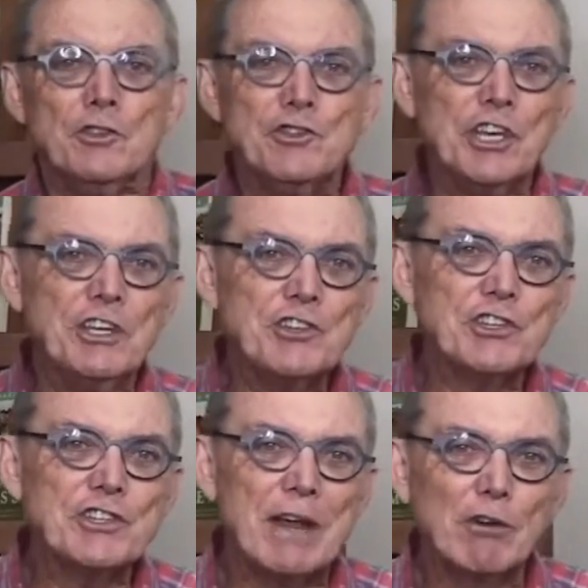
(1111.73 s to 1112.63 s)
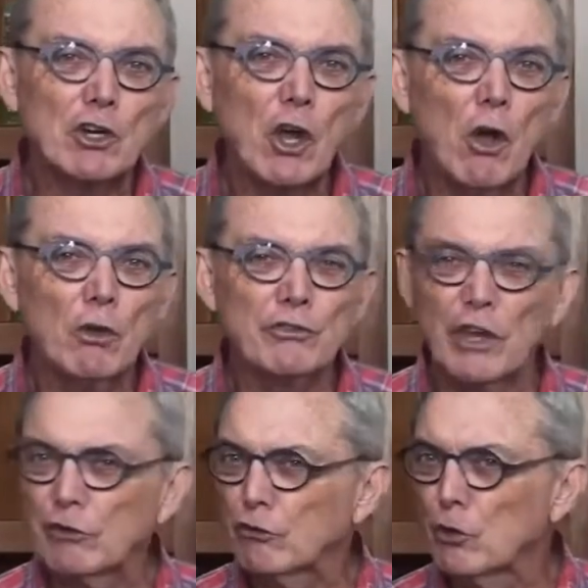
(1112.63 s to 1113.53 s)
Jesus never calls
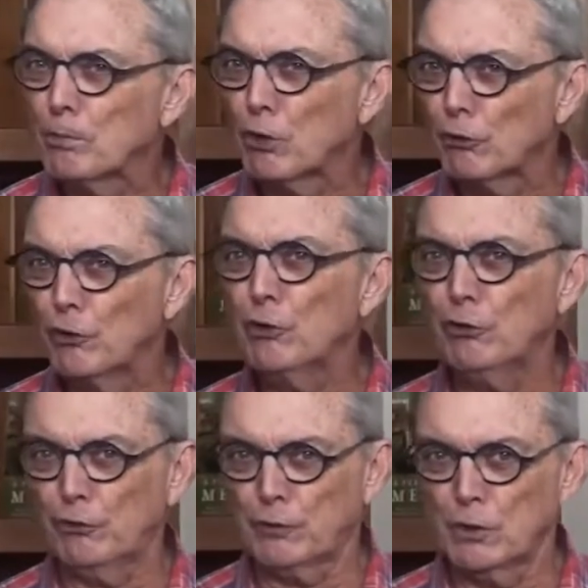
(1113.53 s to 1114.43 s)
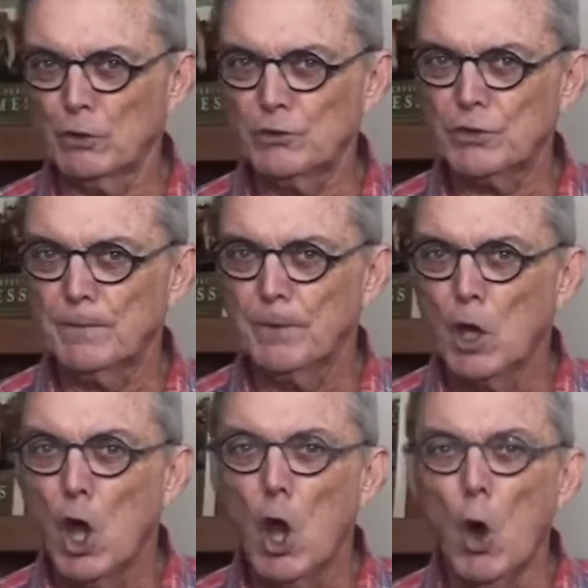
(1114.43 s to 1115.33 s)
us to produce fruit,
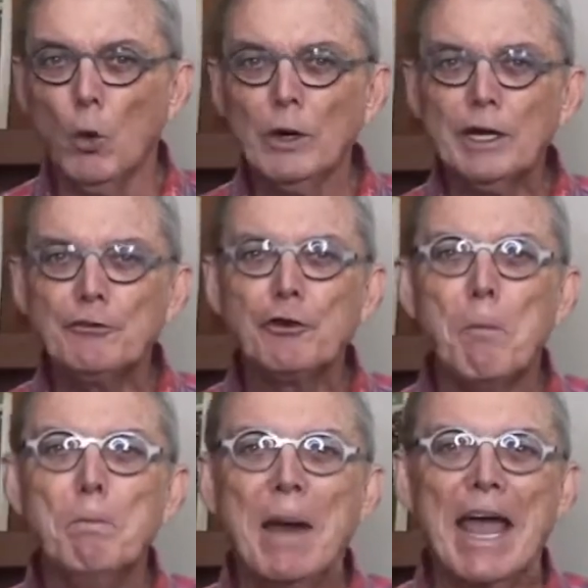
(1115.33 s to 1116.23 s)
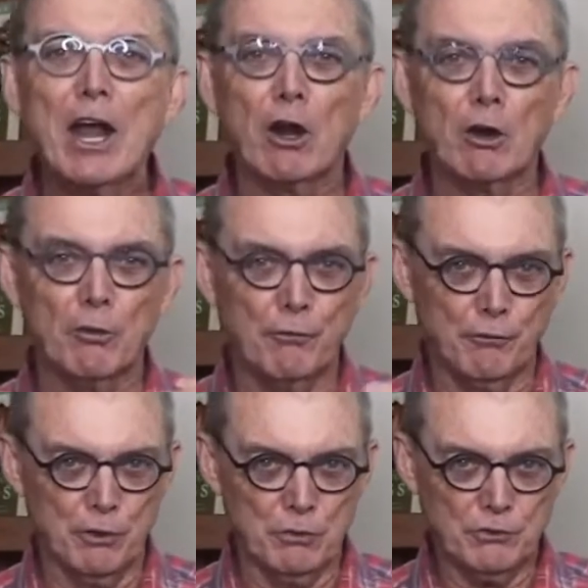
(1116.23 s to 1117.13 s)
only to bear
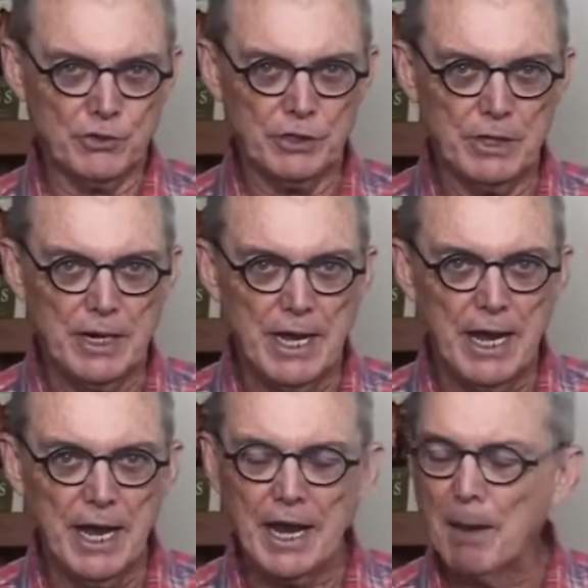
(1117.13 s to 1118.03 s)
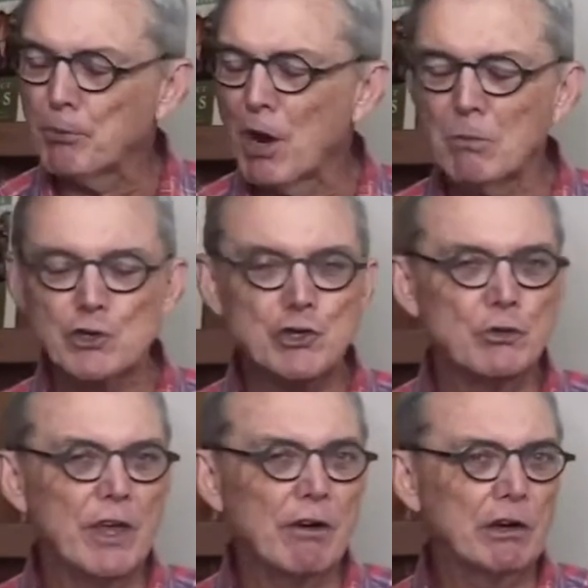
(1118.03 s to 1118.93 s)
fruit. And I promise
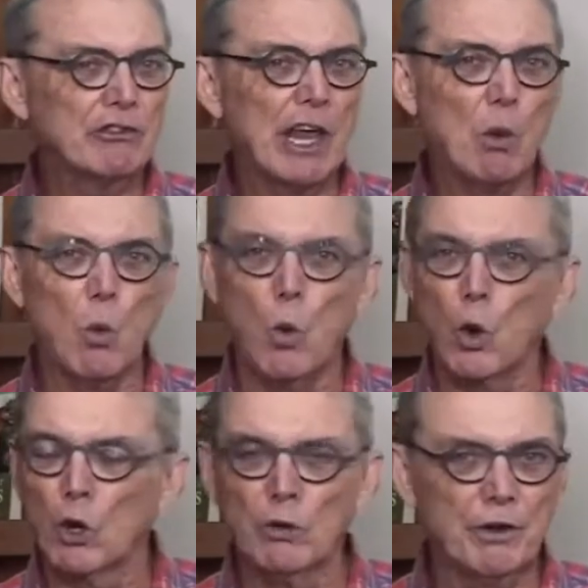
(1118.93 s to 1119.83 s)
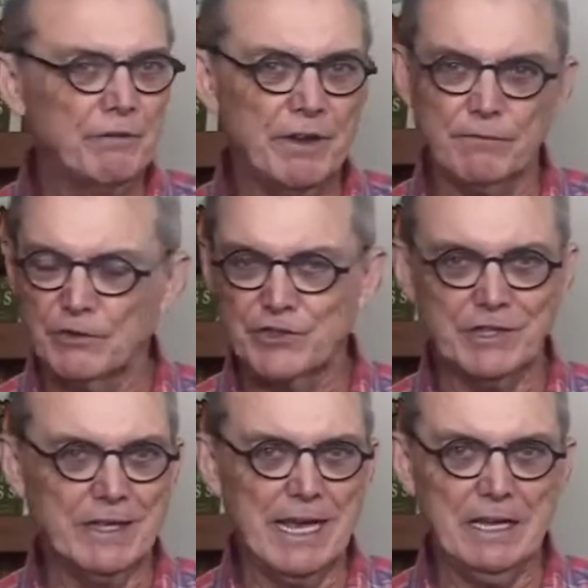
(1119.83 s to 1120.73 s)
you there is a world of difference
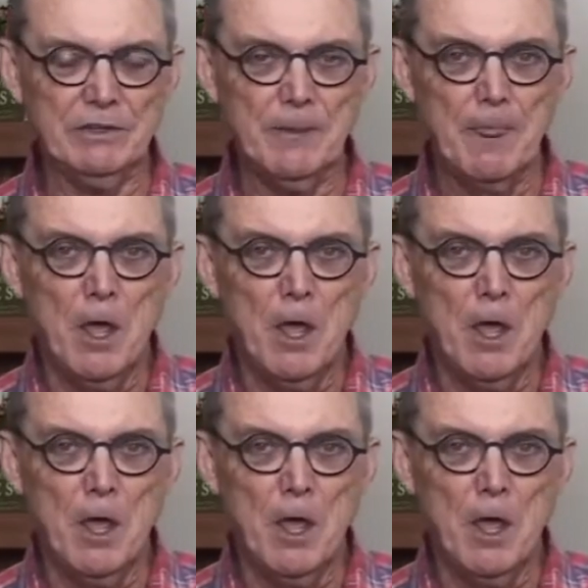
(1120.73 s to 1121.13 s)
in that.